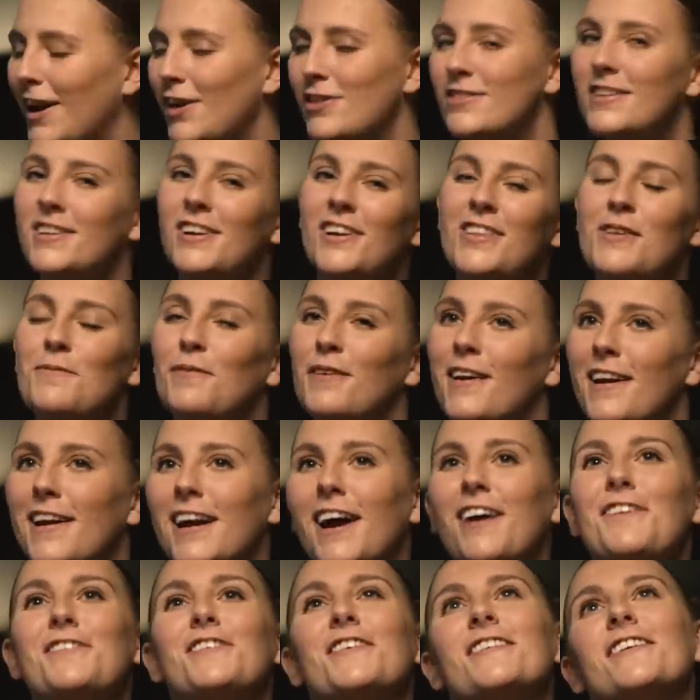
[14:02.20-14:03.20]
I was sitting on the plane
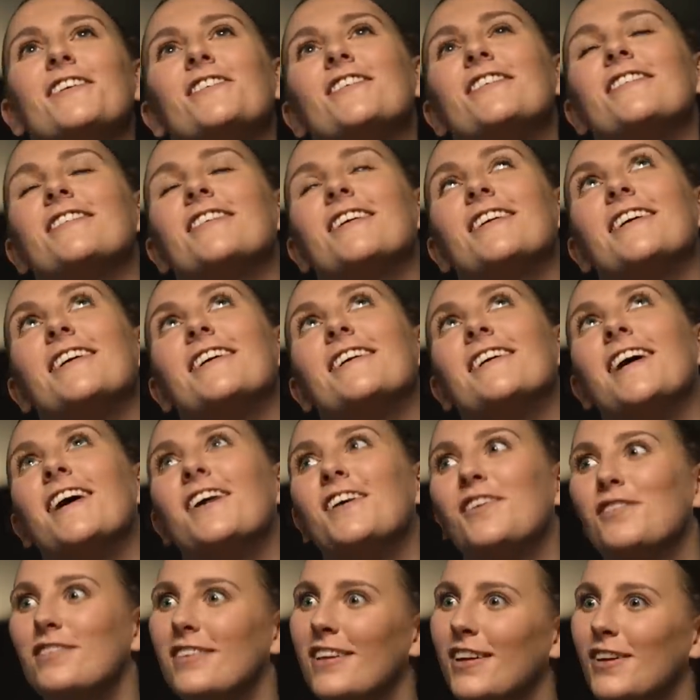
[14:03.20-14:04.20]
afterwards and I was just looking
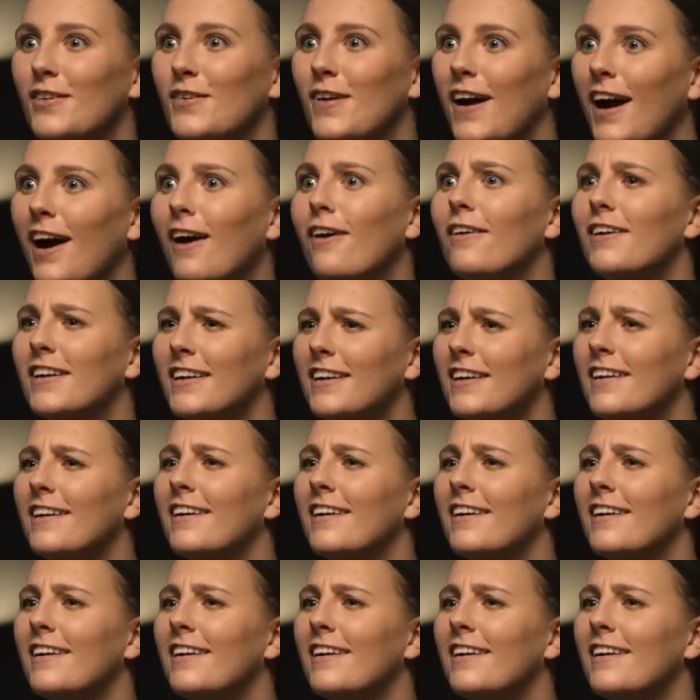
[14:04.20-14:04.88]
around, I was like, wow, like,